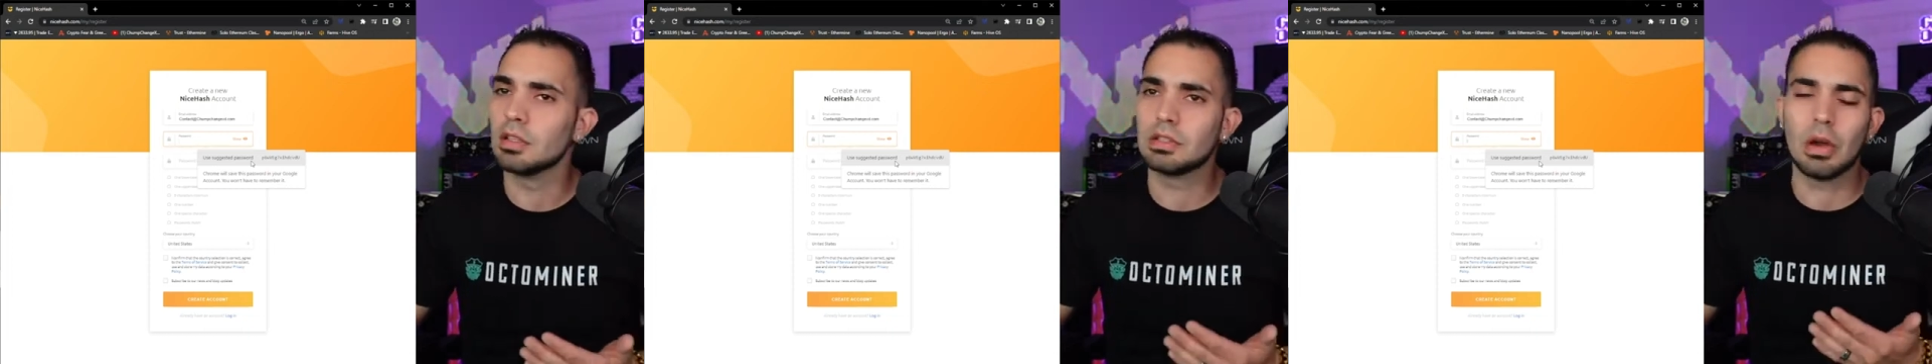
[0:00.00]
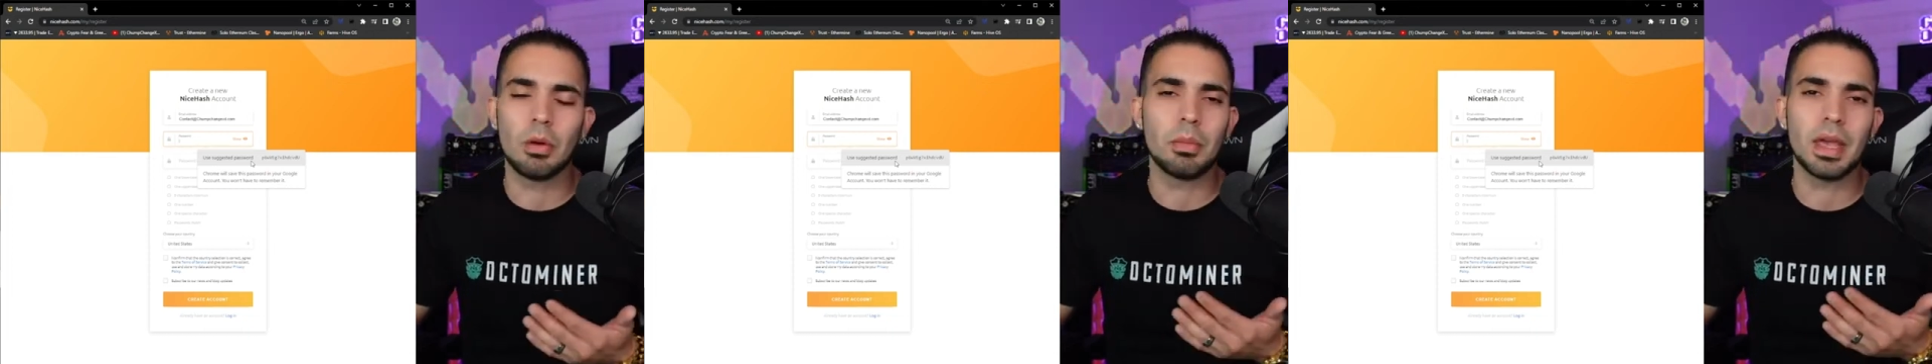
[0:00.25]

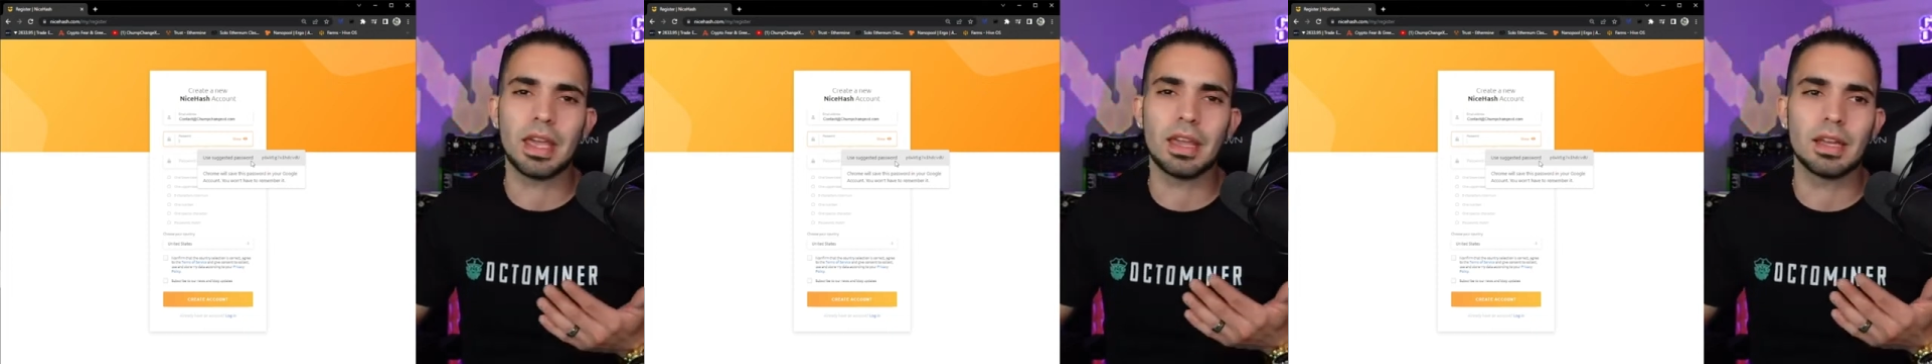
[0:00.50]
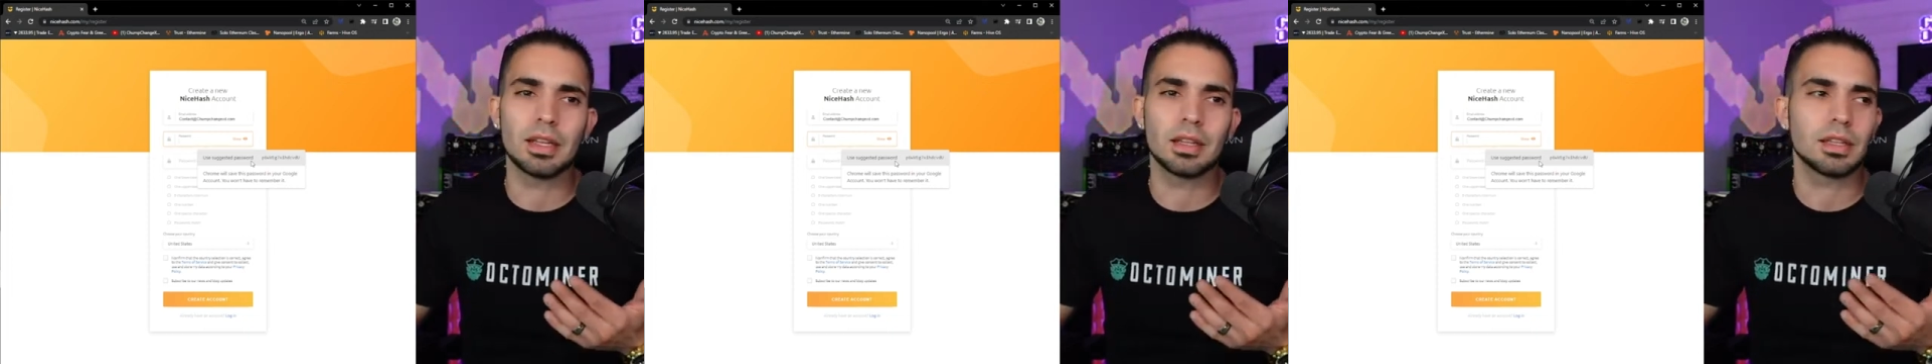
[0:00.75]
Don't make
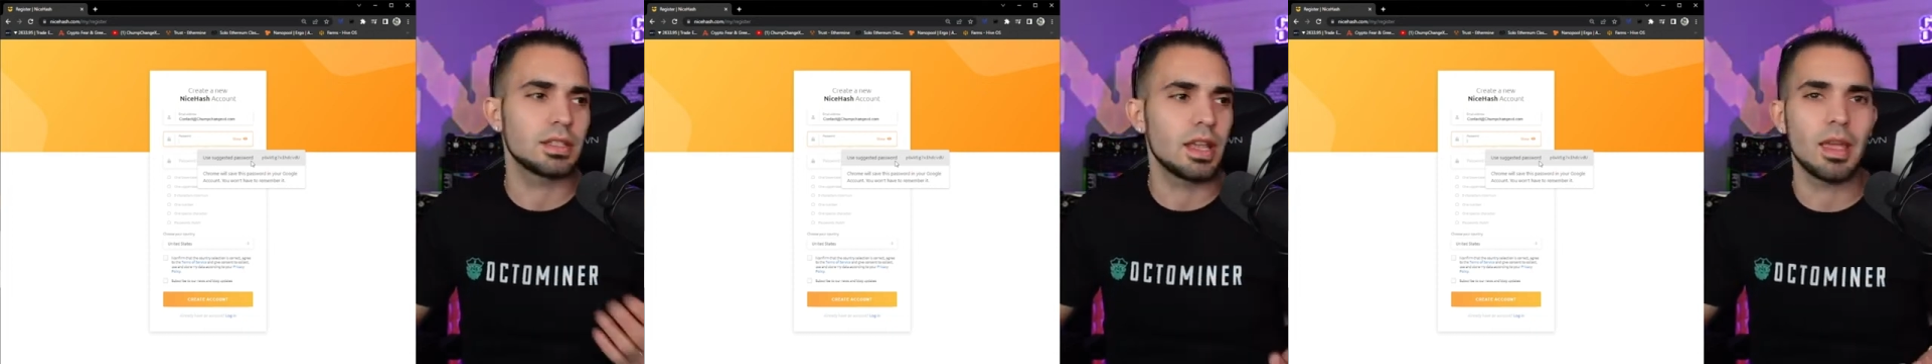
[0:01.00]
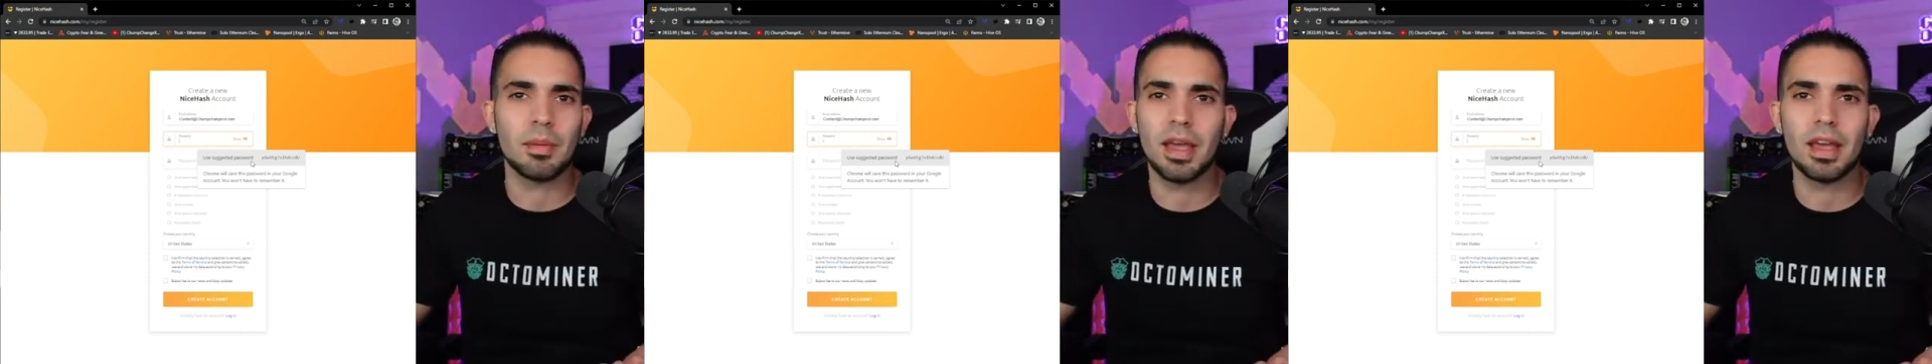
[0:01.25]
it the
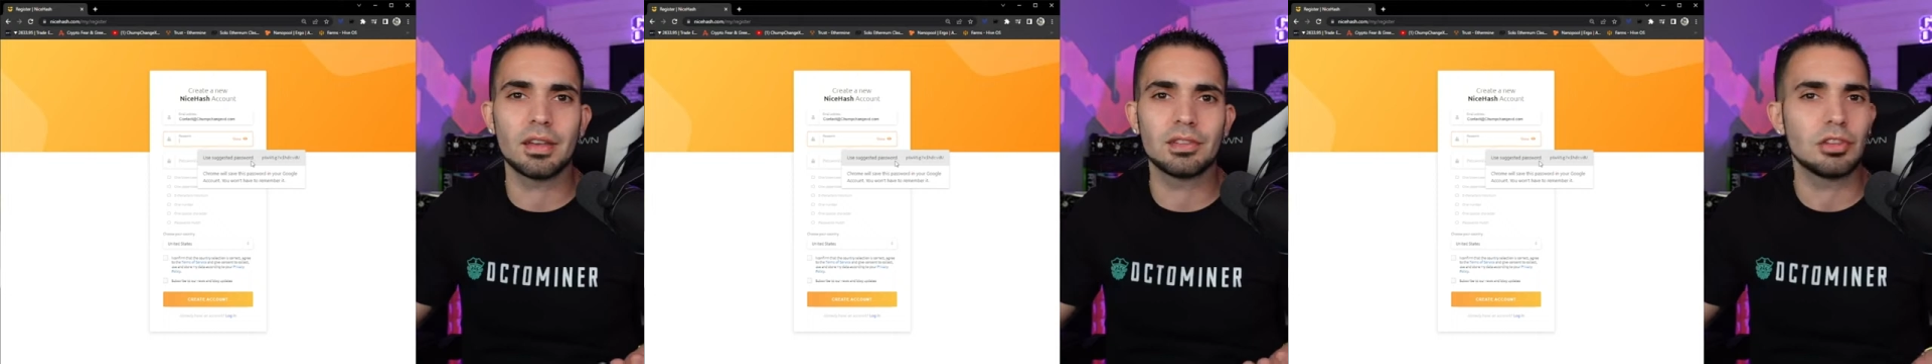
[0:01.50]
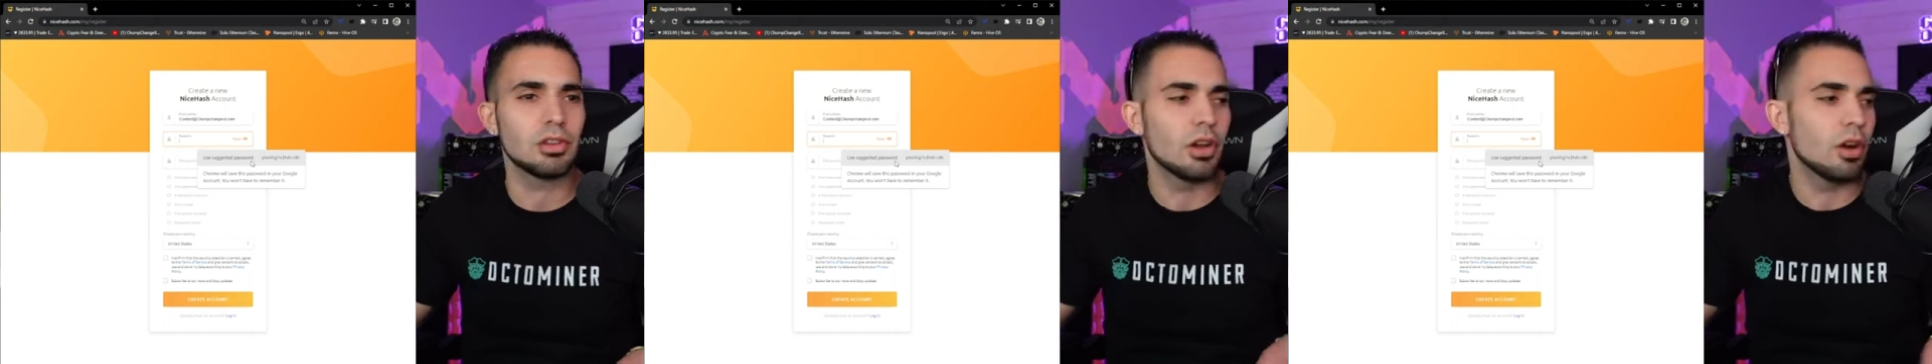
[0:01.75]
same as,
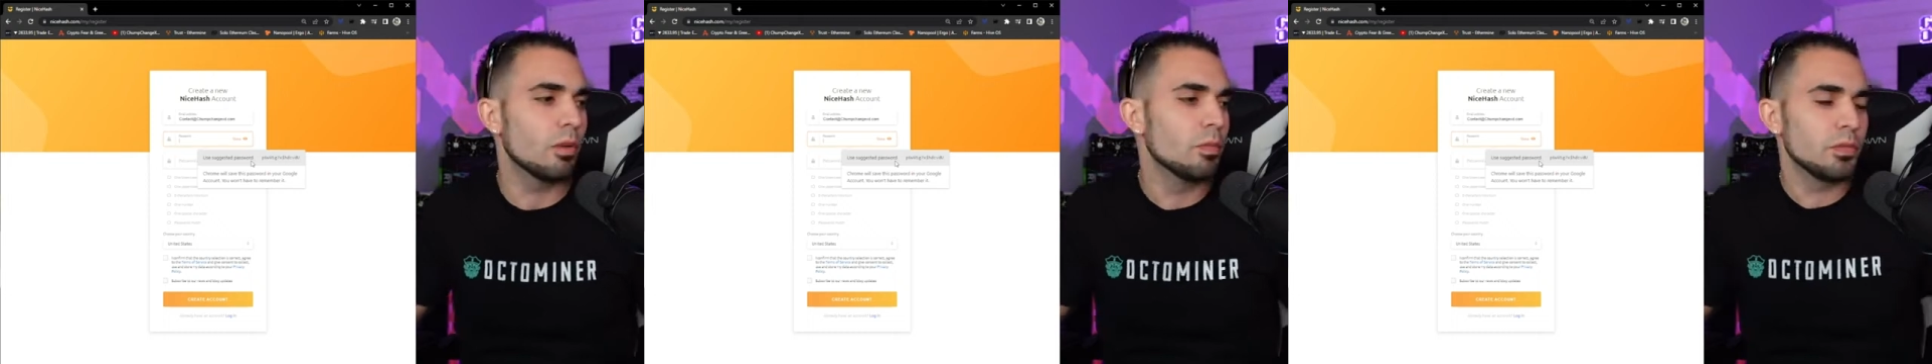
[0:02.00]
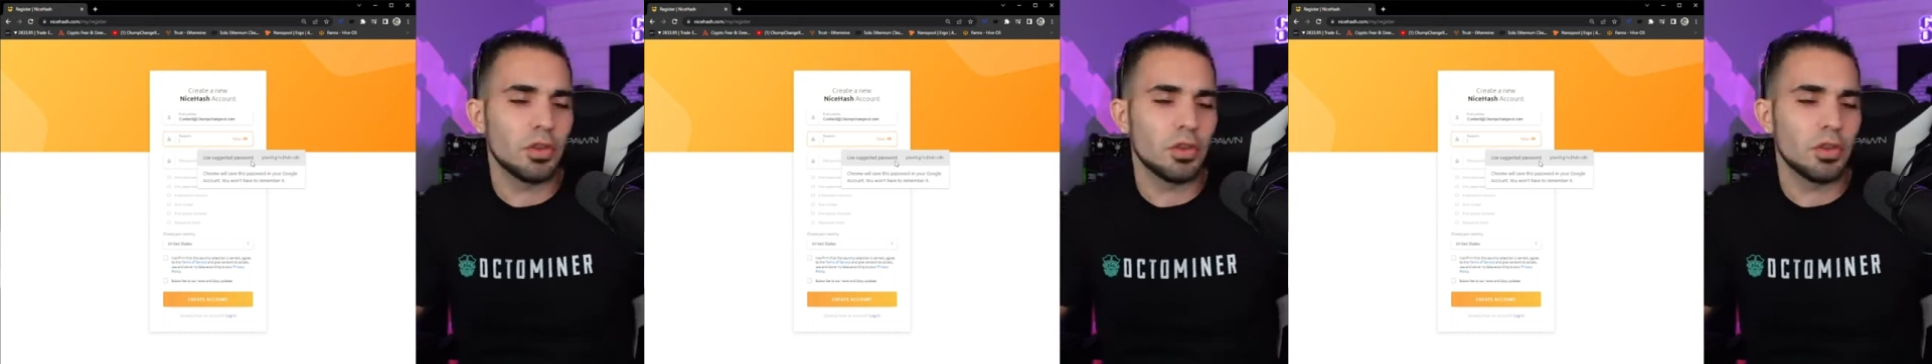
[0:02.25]
you know,